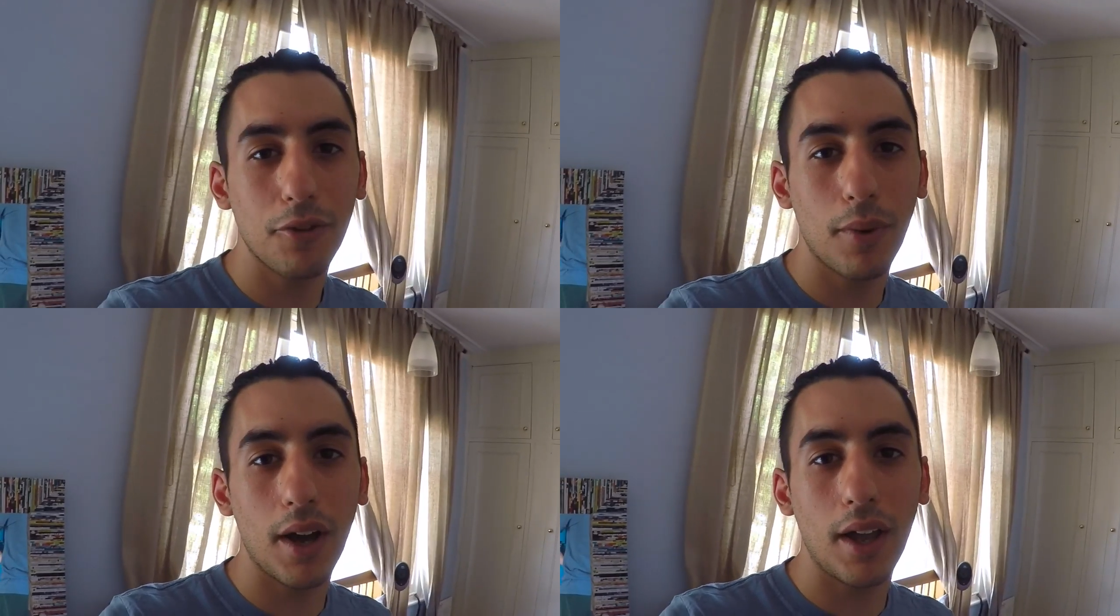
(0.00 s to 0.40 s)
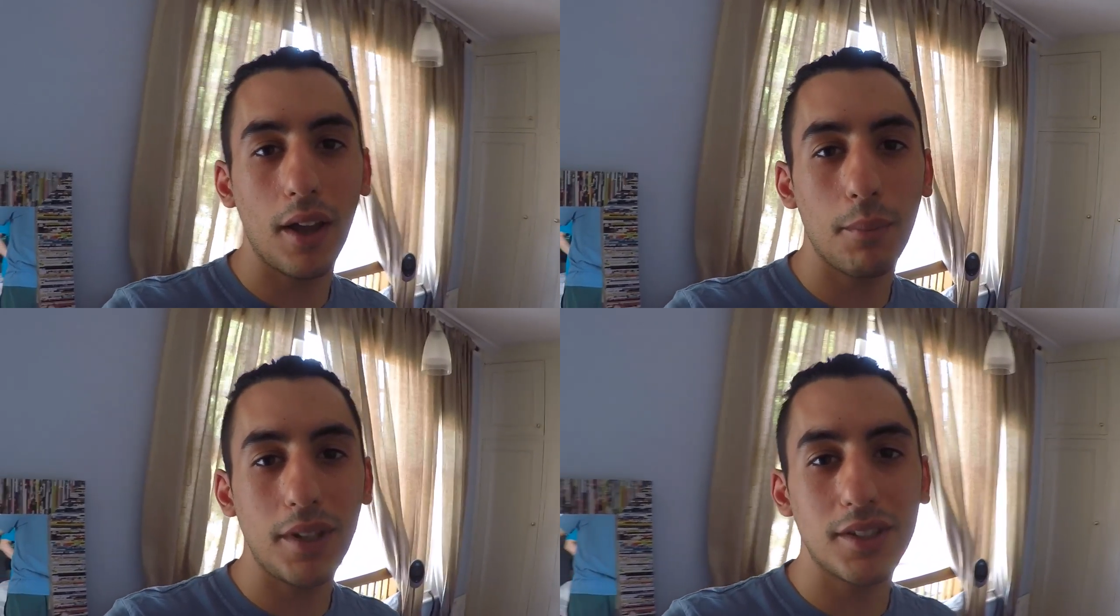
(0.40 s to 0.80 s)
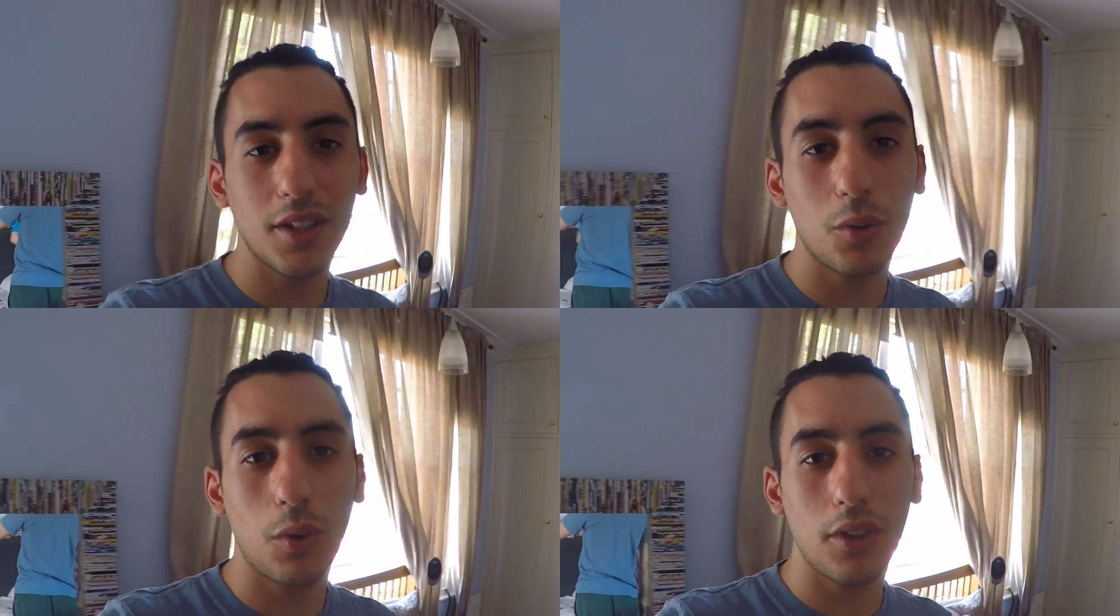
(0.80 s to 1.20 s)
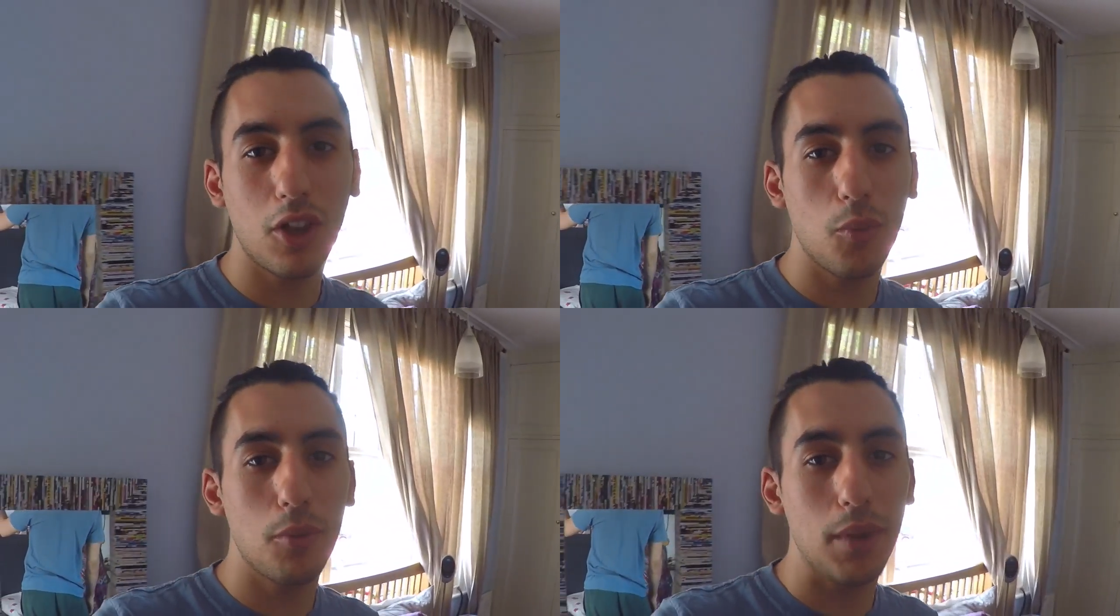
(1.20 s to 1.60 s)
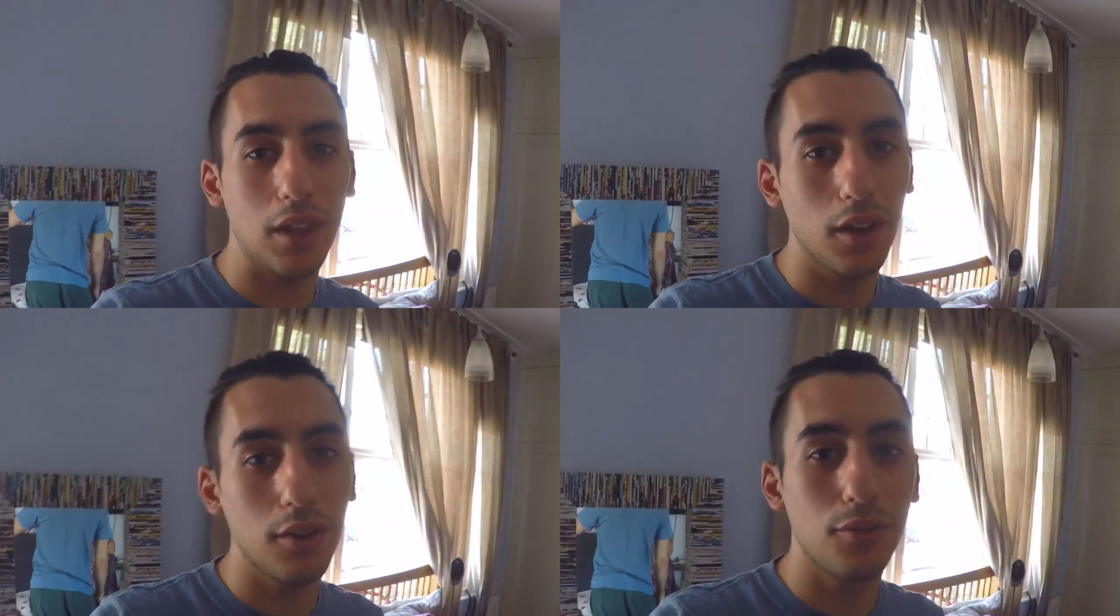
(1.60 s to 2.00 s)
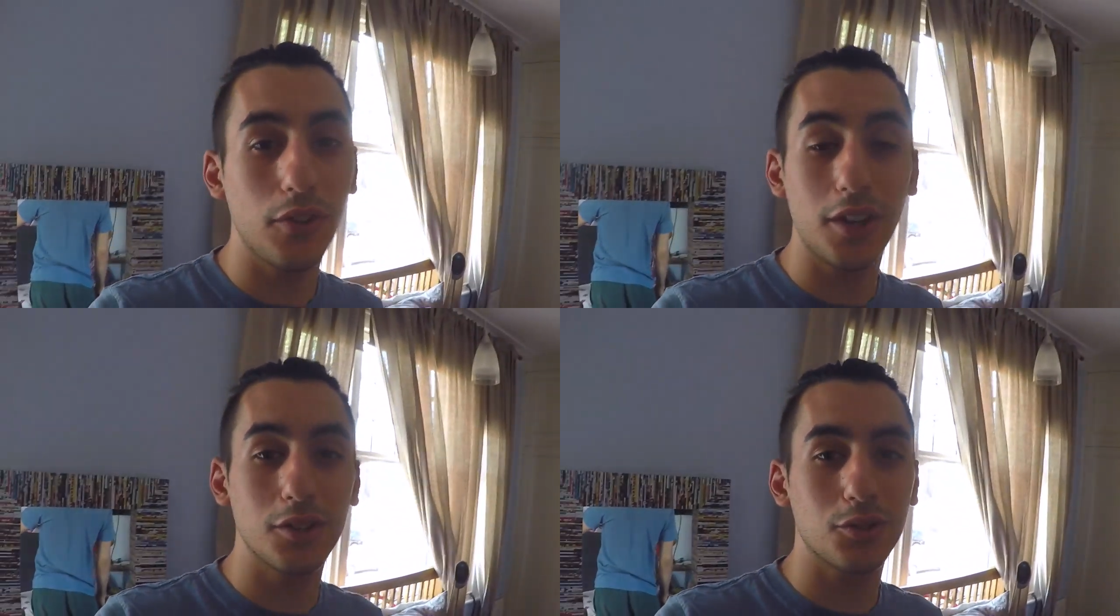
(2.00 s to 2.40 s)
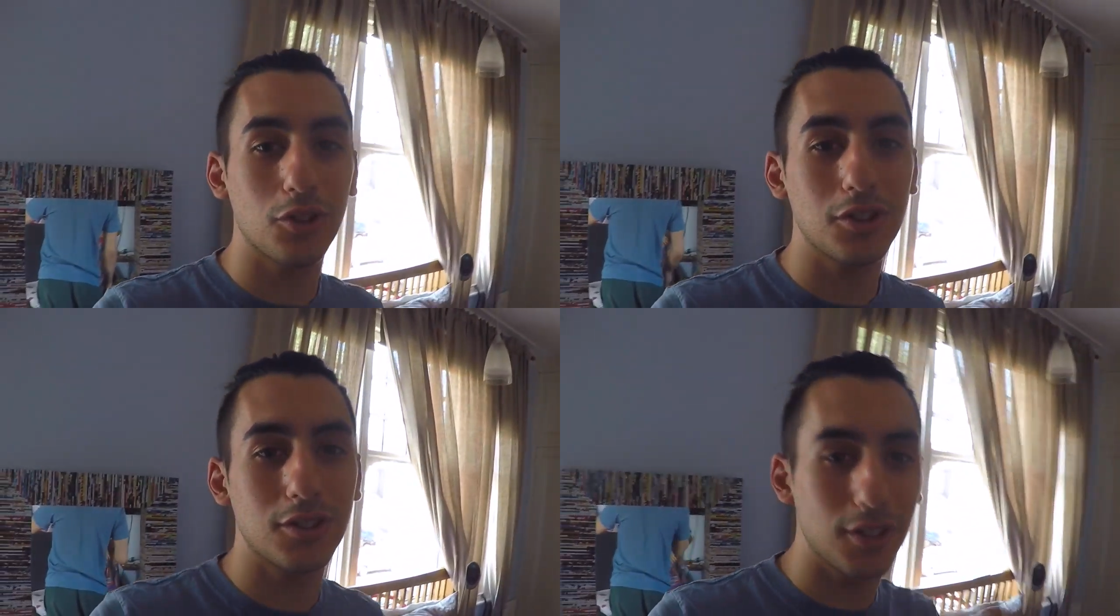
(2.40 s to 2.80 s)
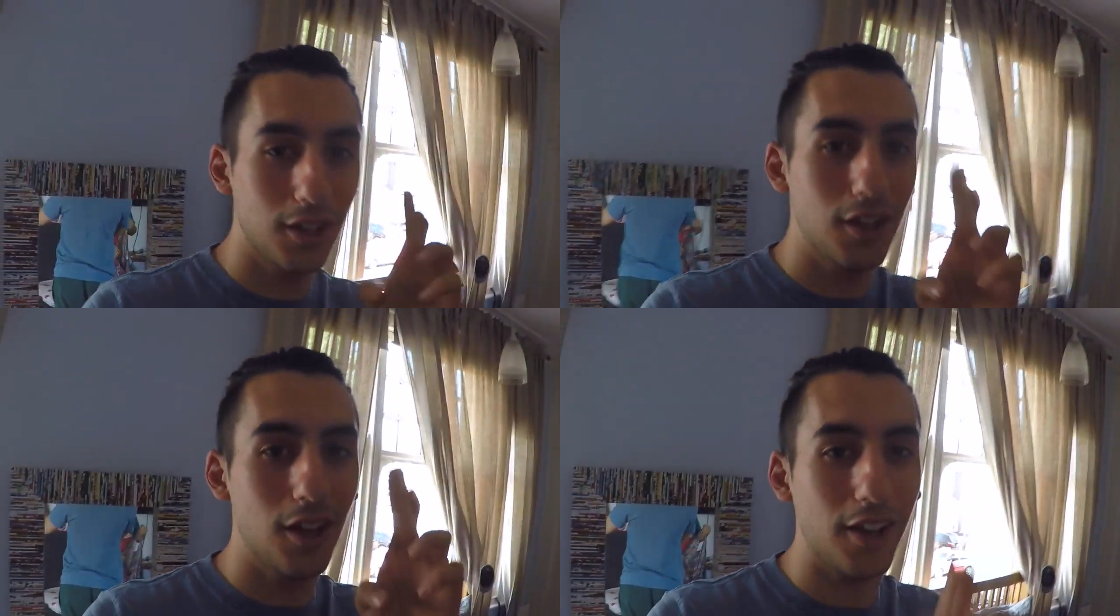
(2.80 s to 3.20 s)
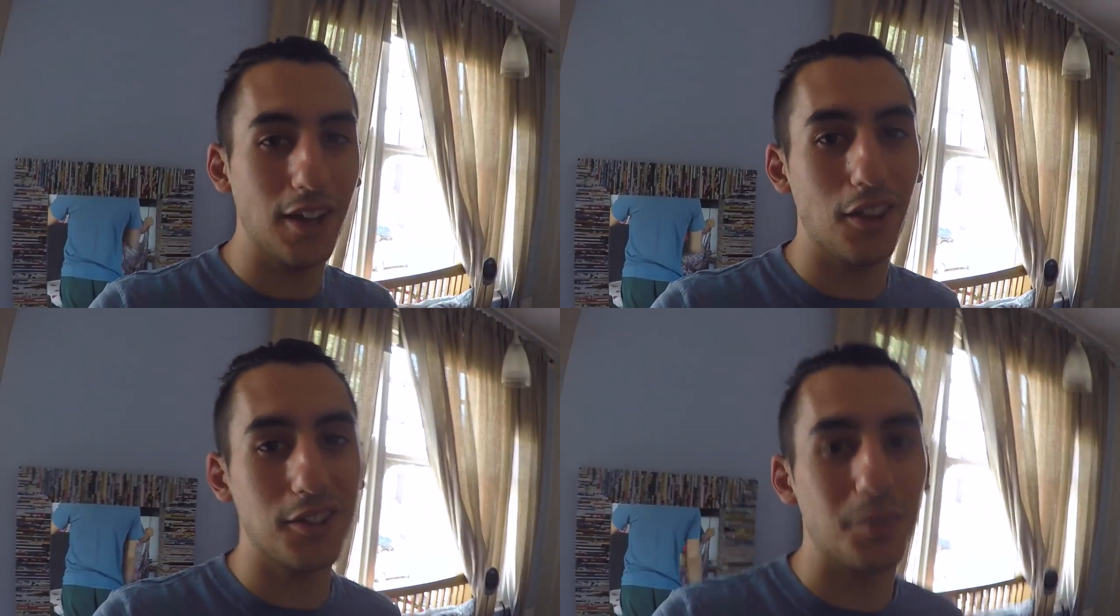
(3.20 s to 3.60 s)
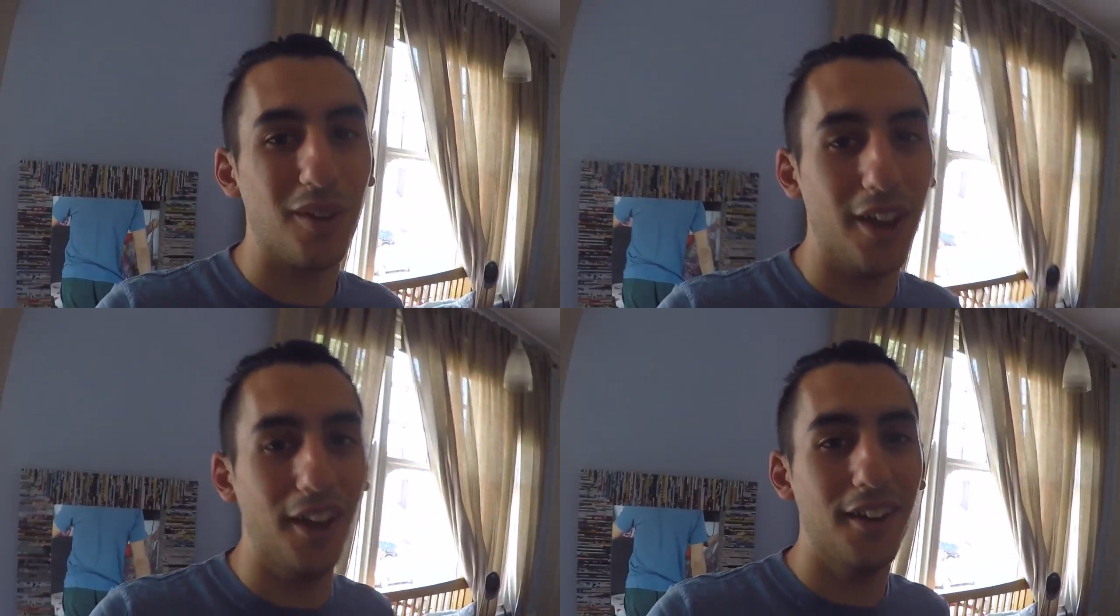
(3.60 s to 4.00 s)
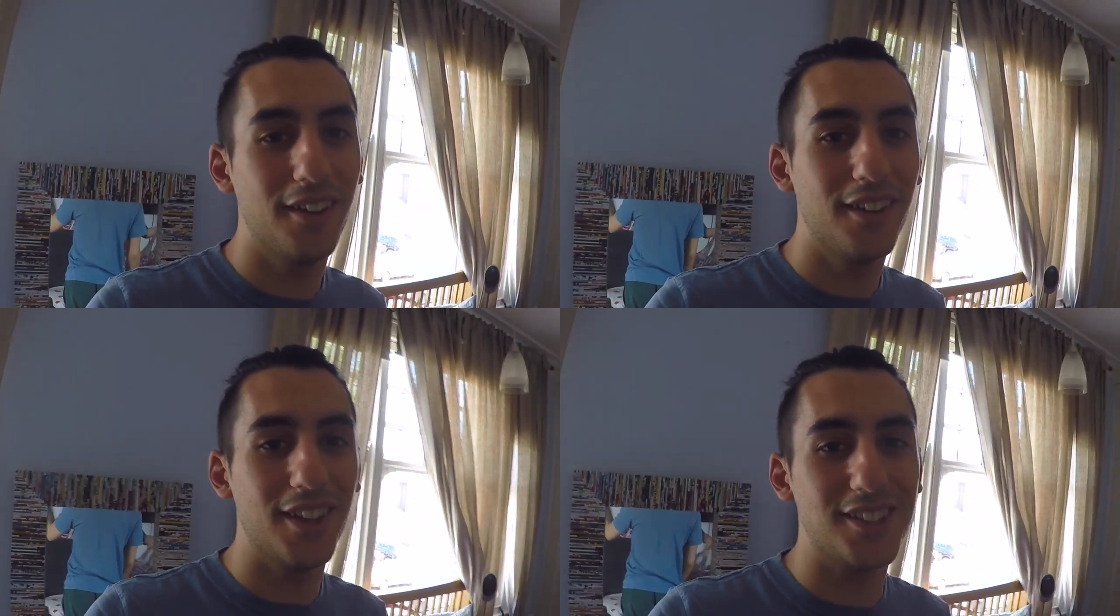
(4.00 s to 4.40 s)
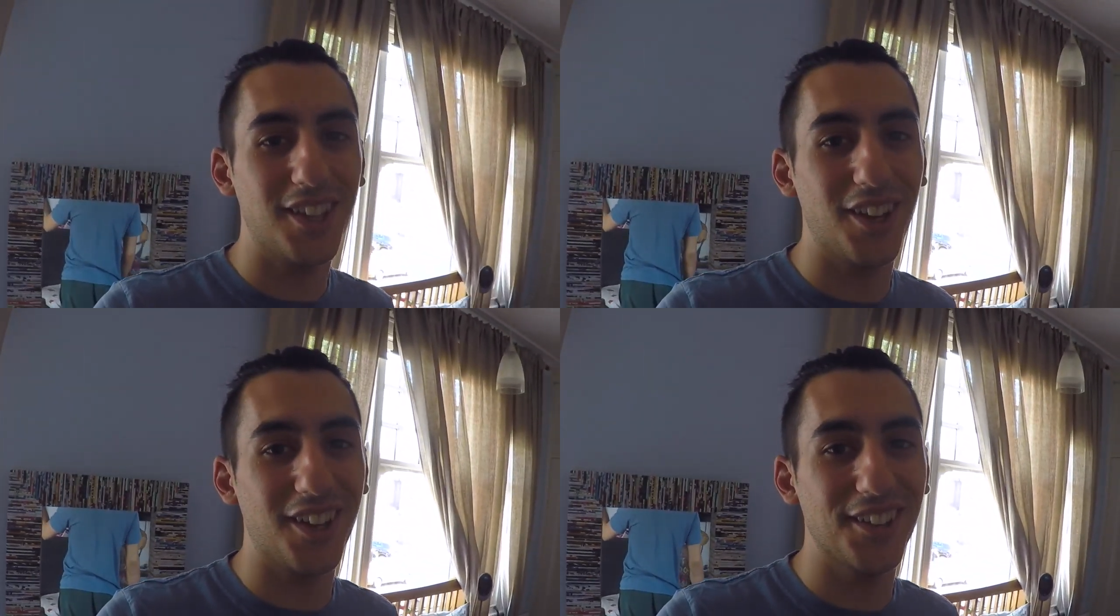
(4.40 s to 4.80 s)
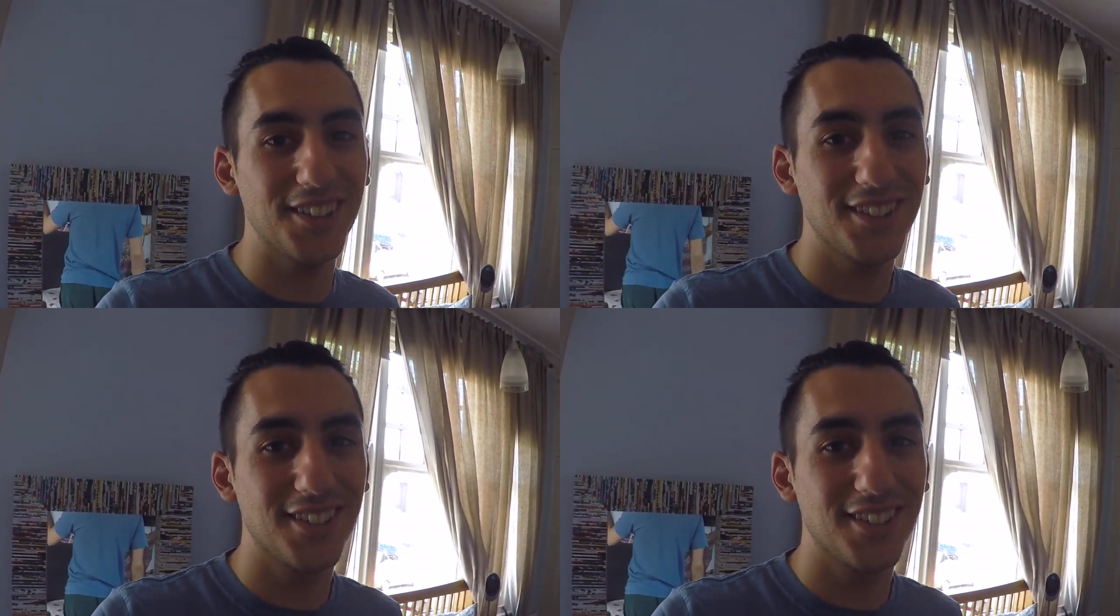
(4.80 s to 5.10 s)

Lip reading: for my meeting with Herman Miller. Fingers crossed, get another supplier. Let's see how it goes.